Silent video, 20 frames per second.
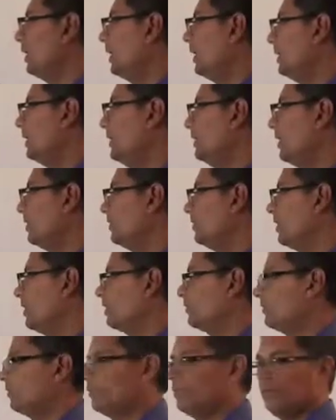and the
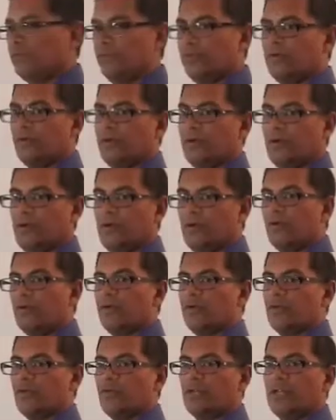x-axis will still be the
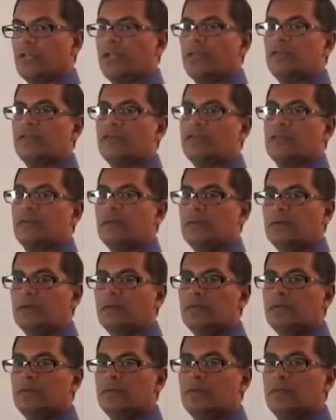horizontal asymptote.
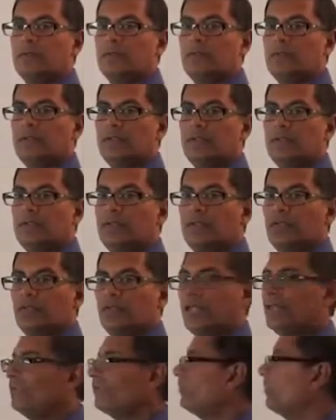So
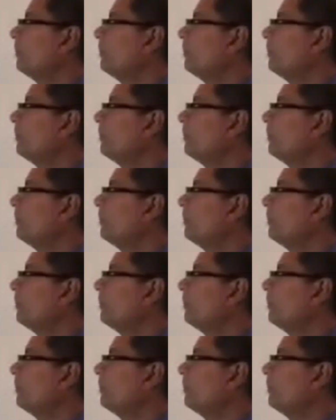that's